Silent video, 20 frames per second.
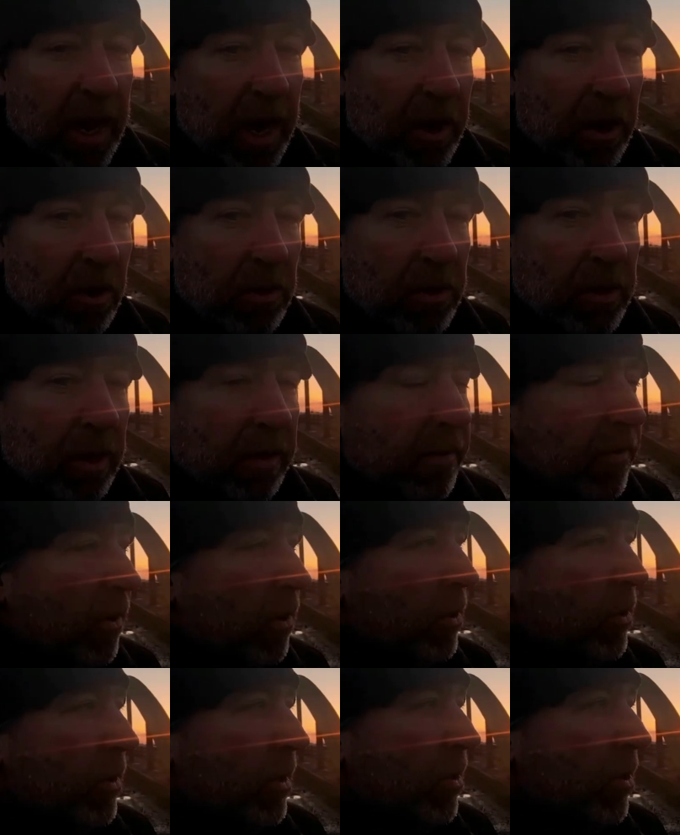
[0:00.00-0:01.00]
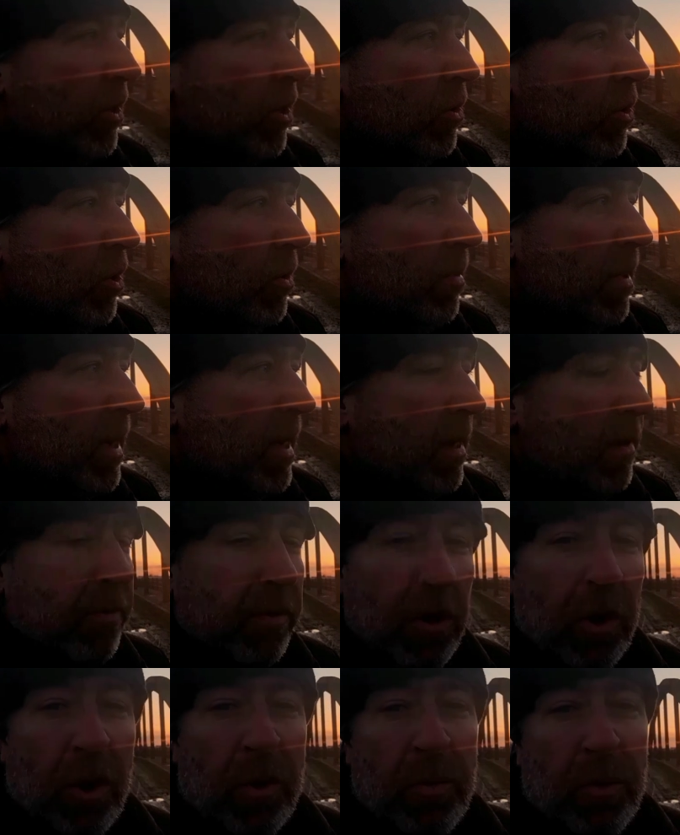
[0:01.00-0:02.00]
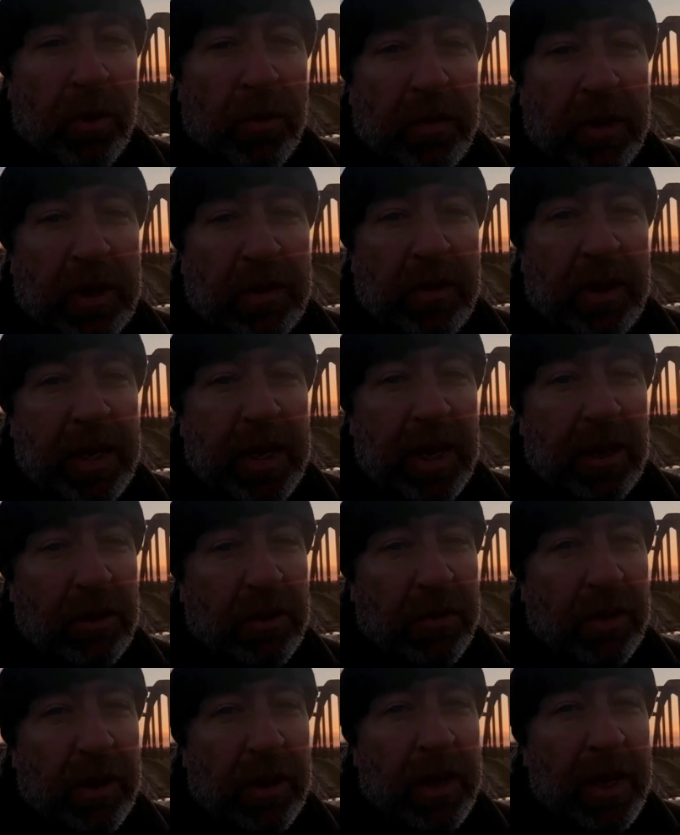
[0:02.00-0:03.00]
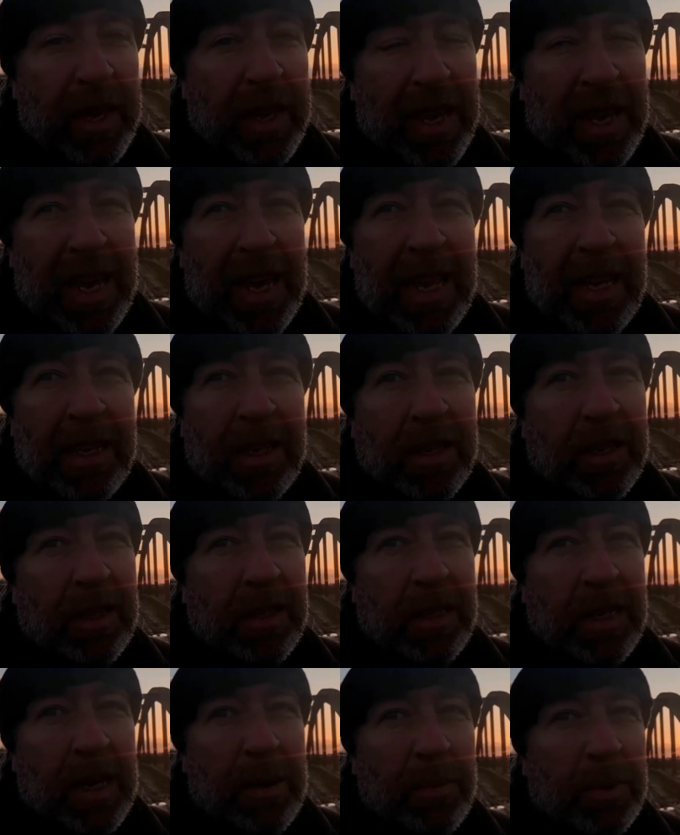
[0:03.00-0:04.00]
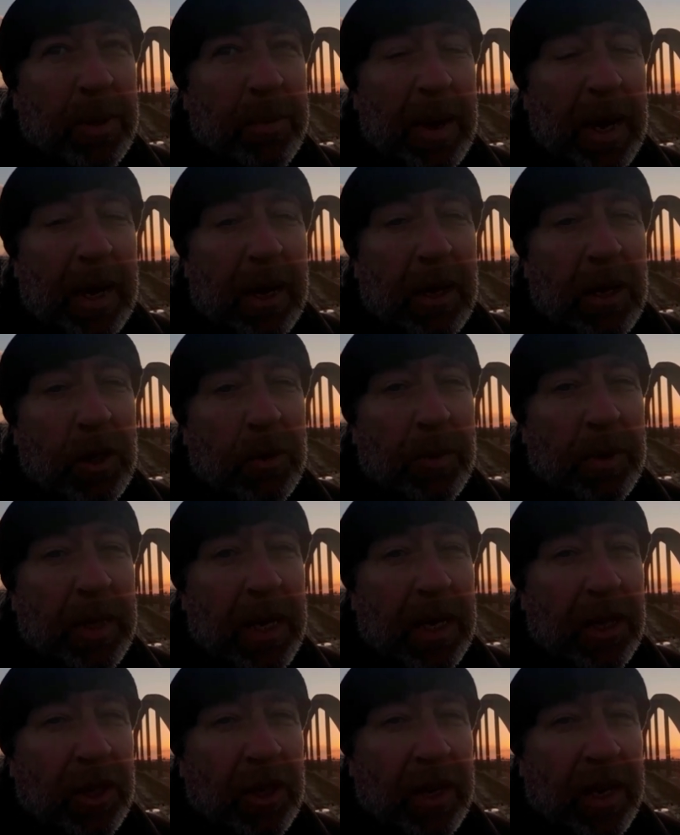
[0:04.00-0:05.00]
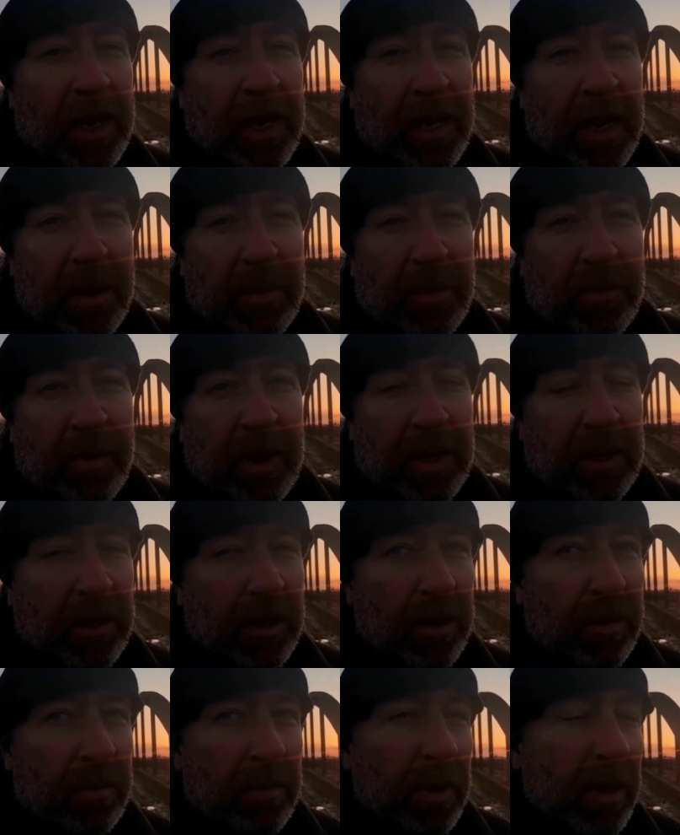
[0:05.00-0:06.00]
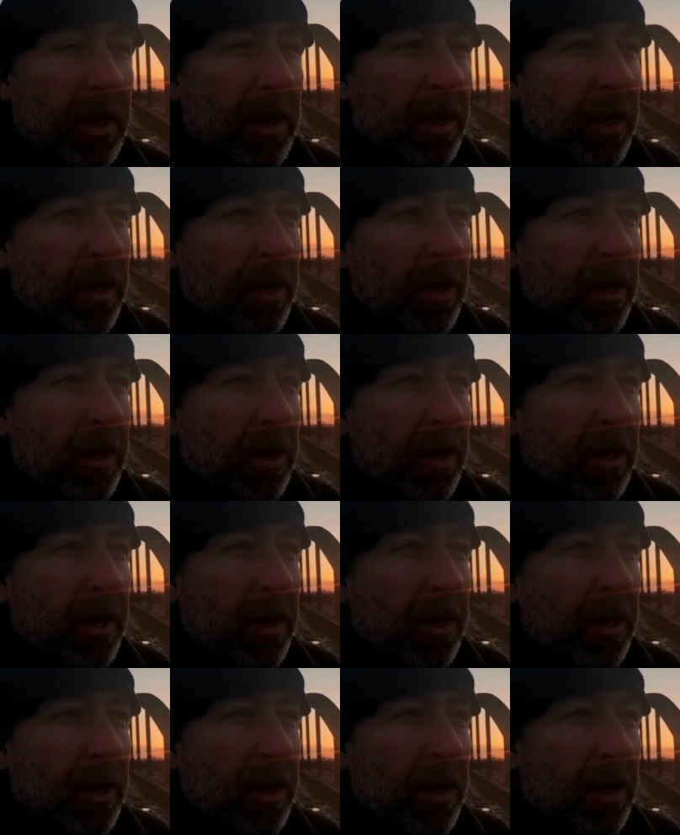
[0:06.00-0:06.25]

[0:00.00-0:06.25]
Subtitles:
And also follow us on social media for a lot more of these videos for hints and tips about close protection, kidnap and ransom,